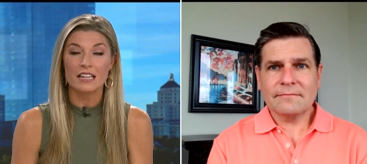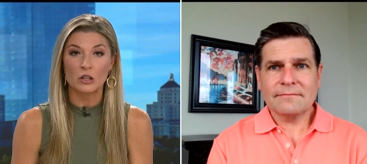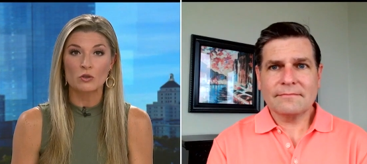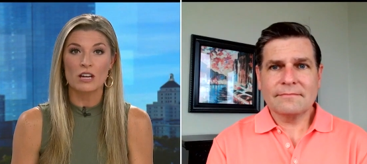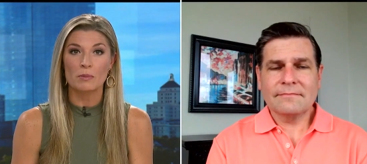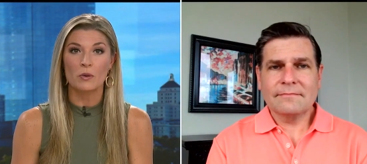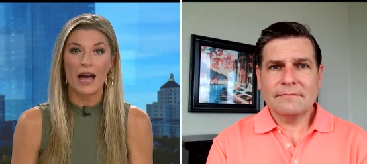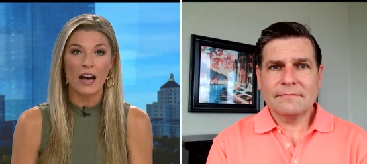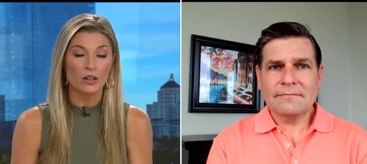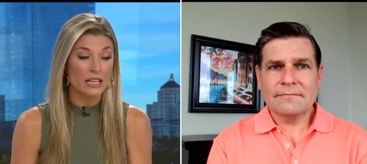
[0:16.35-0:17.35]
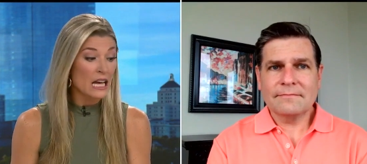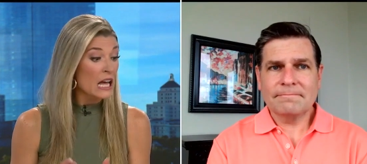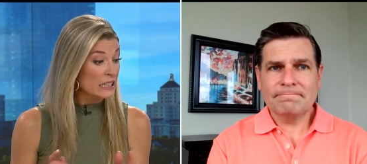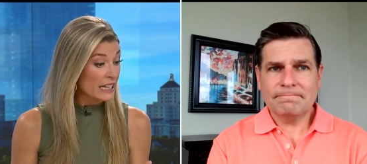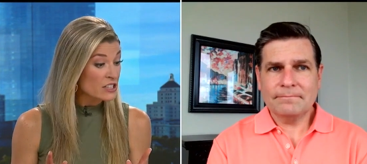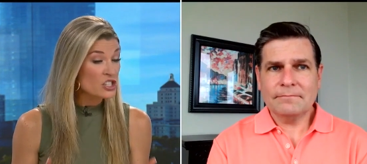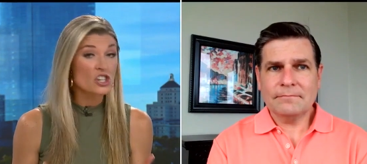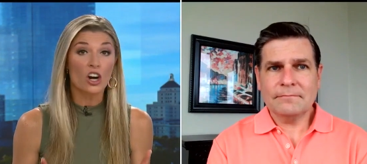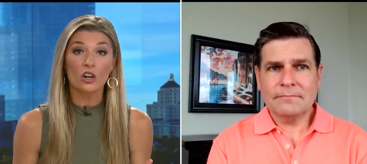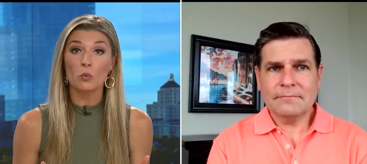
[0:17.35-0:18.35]
Speaker 1: at UW Health. Let's
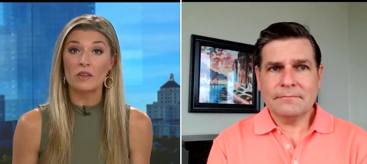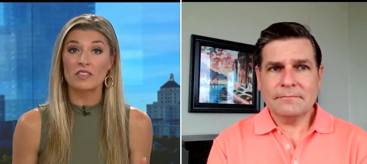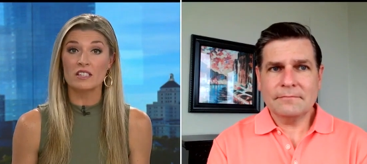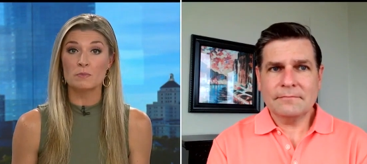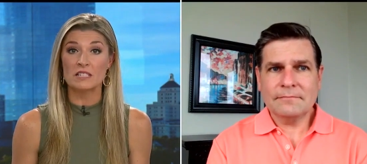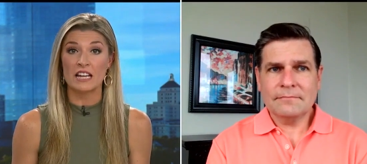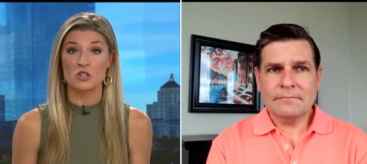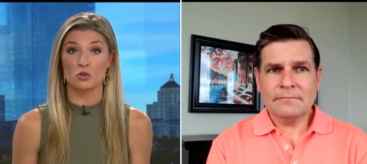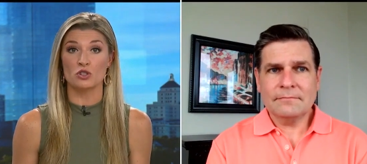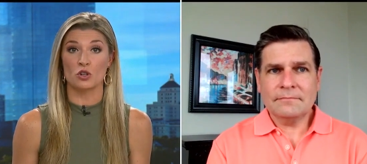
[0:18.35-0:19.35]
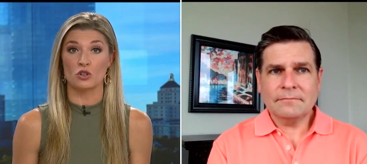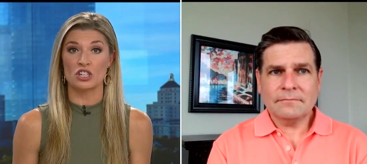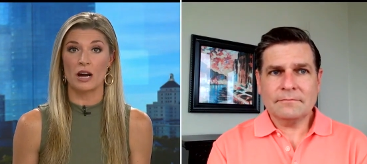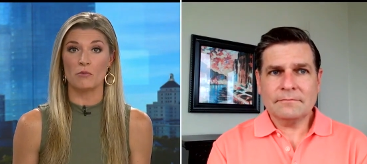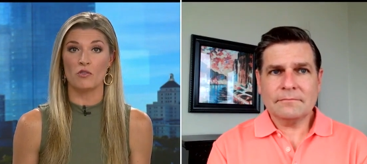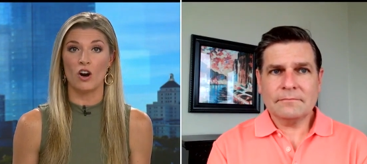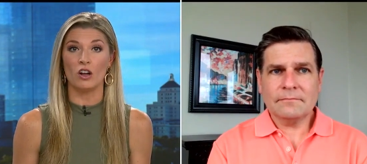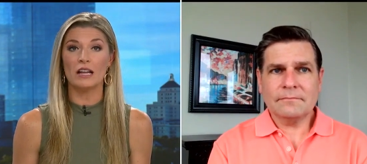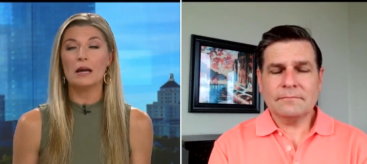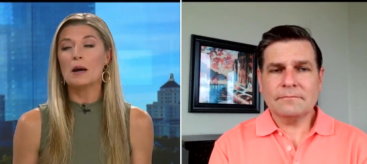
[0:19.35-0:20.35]
start with this potential surge come
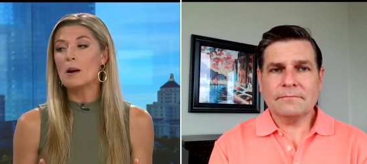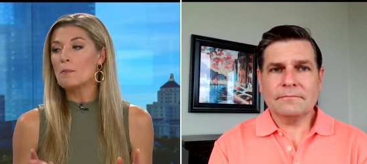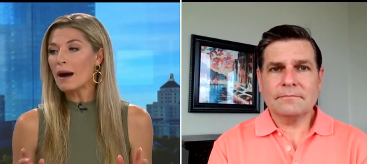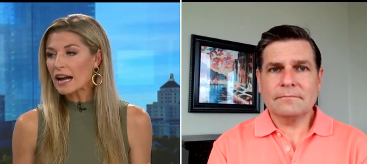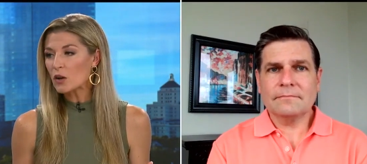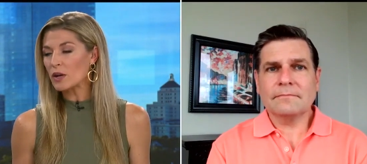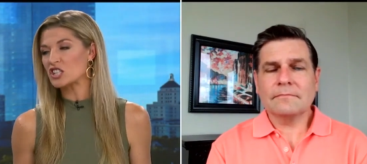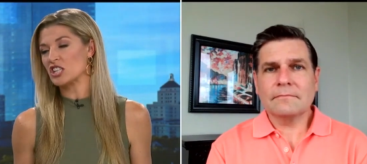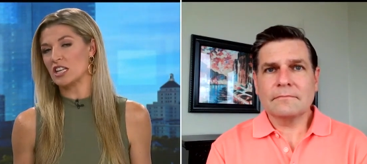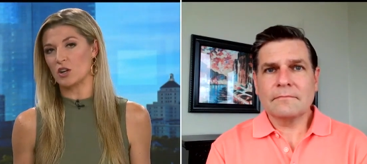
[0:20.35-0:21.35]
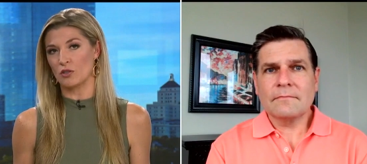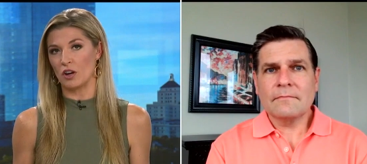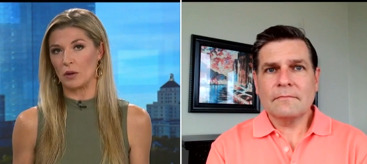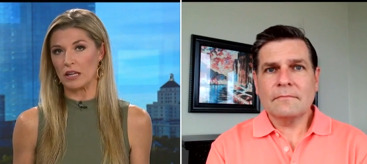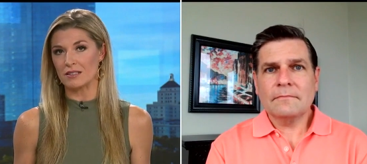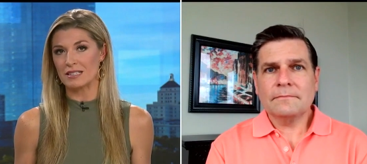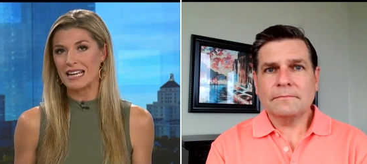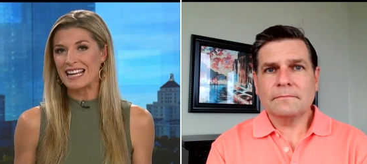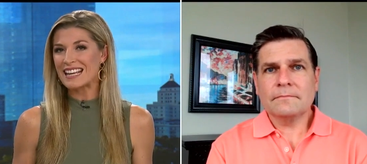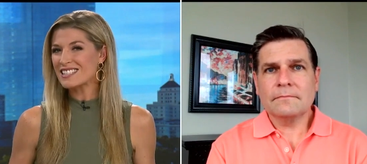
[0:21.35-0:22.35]
fall. My question here, though, is
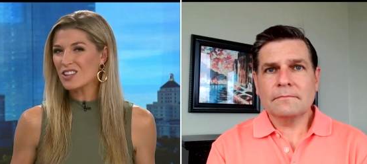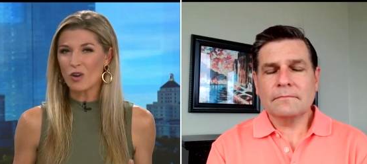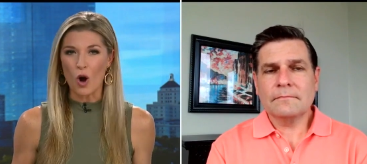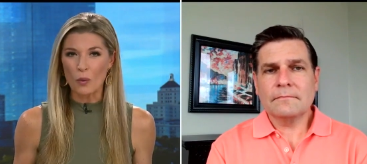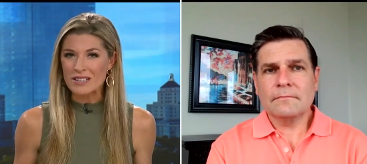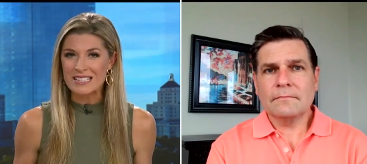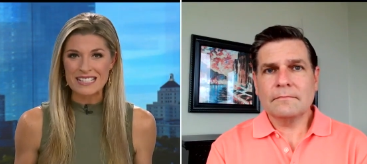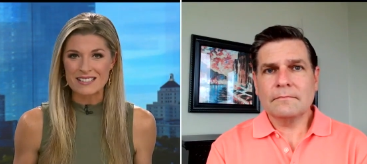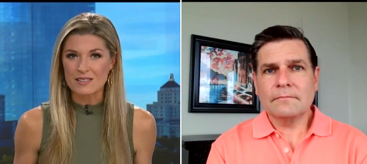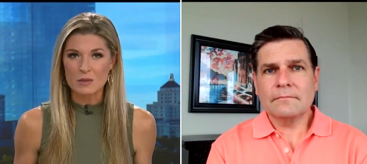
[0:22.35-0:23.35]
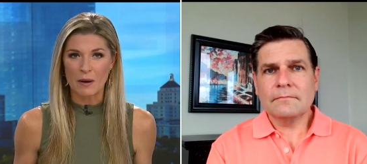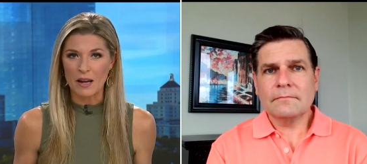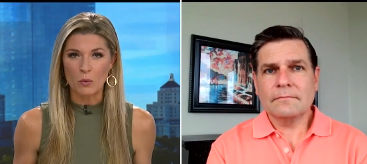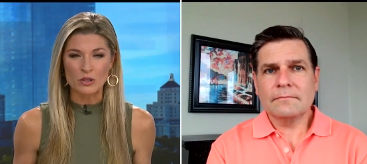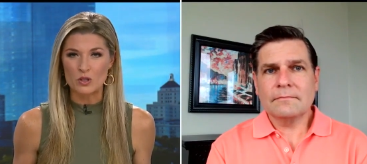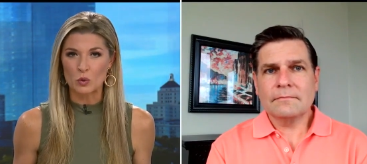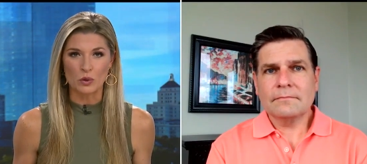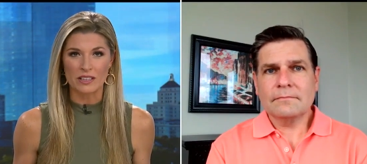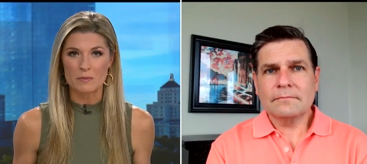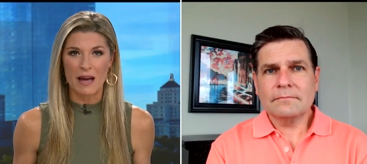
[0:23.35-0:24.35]
isn't there always a decent spike once
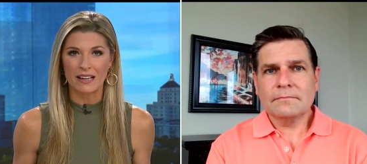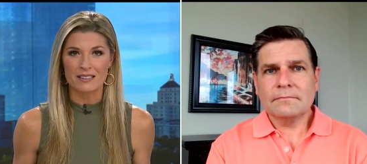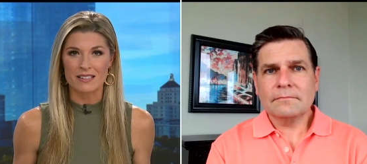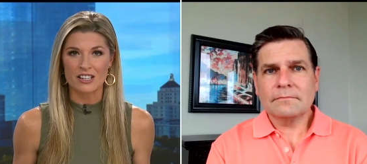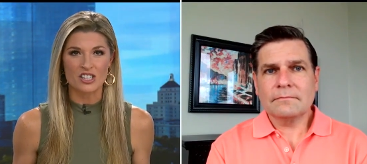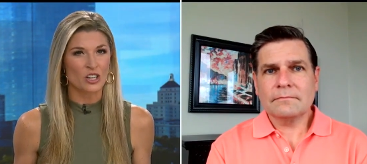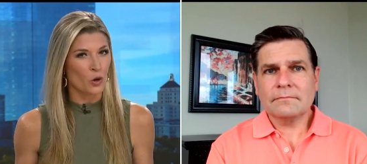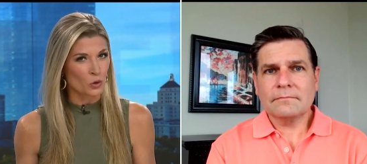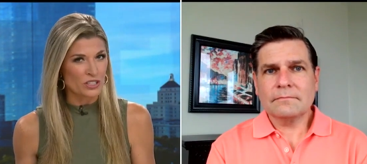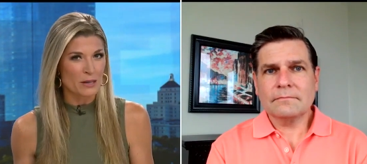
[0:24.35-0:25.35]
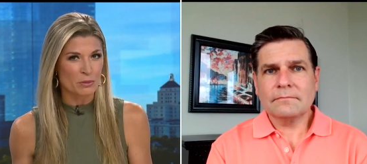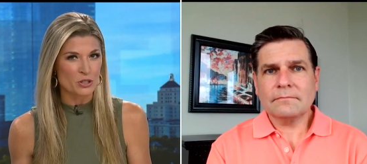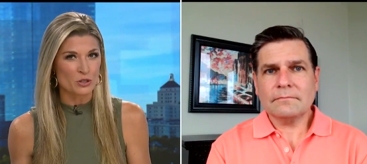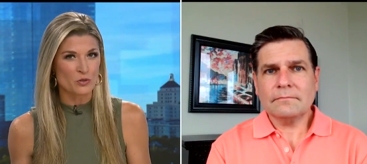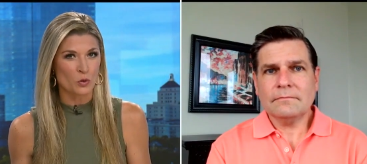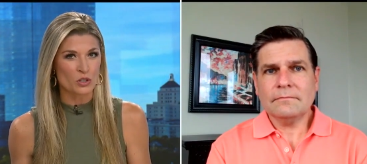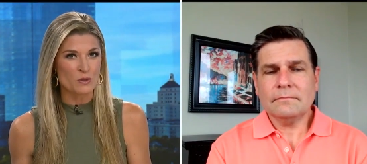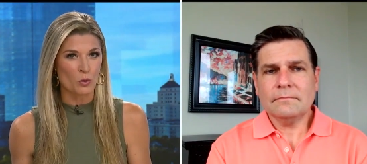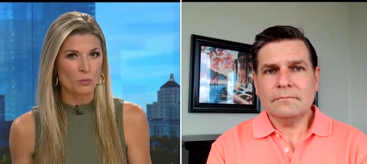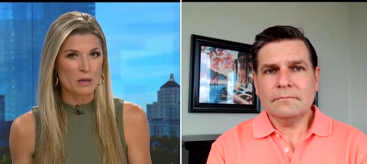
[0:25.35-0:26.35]
school gets back in session and colder temperatures
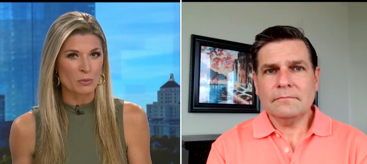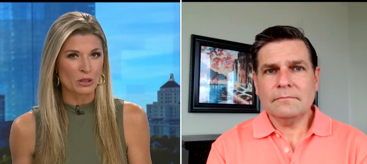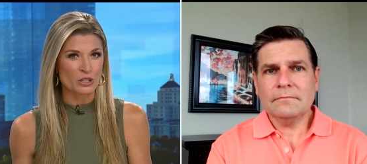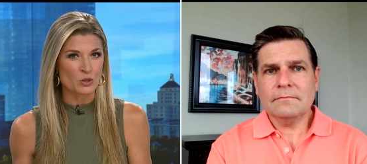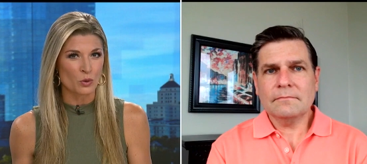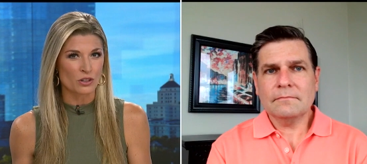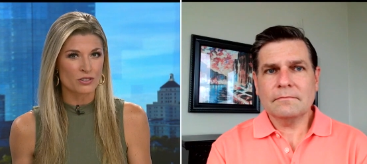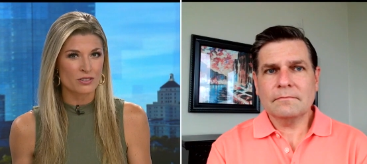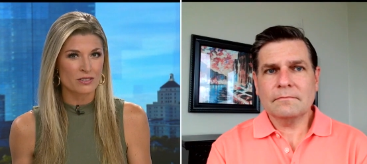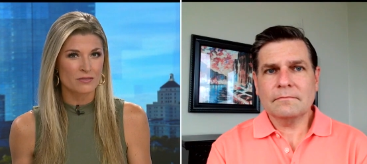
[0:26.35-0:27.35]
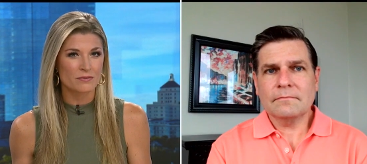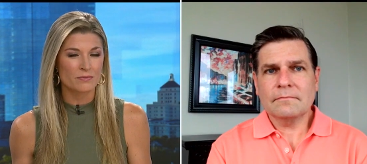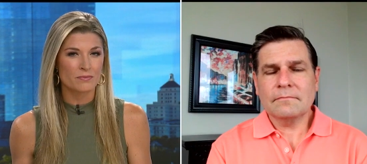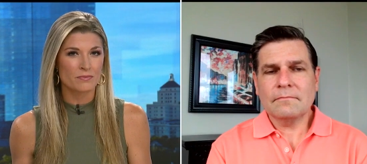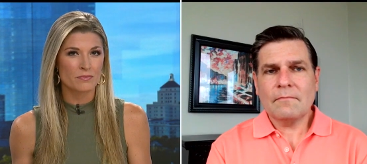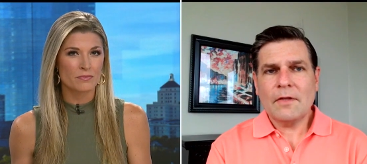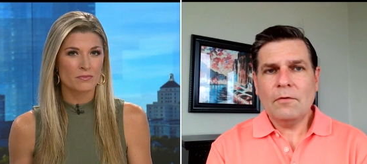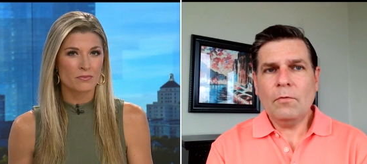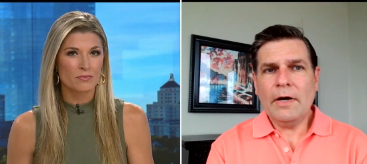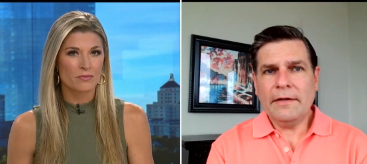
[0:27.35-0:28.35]
force more people indoors?
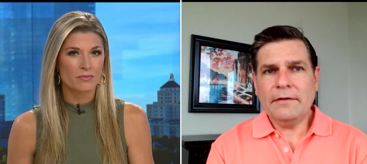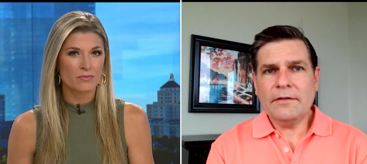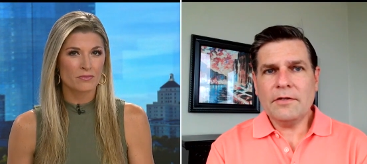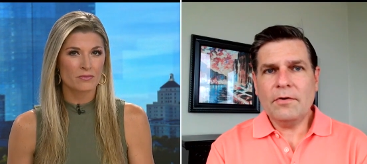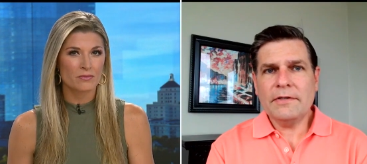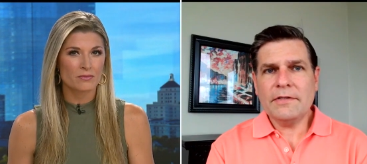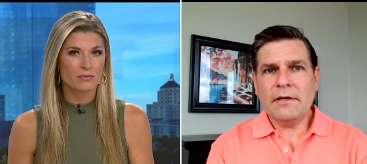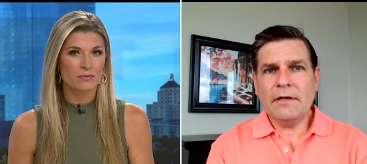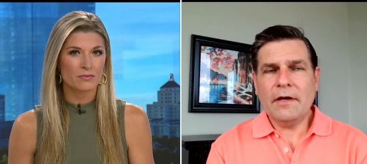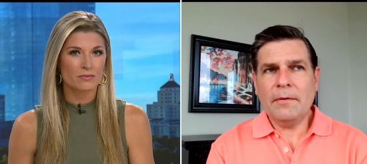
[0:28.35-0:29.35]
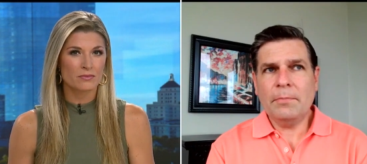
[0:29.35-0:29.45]
Speaker 2: Right. There's always a, a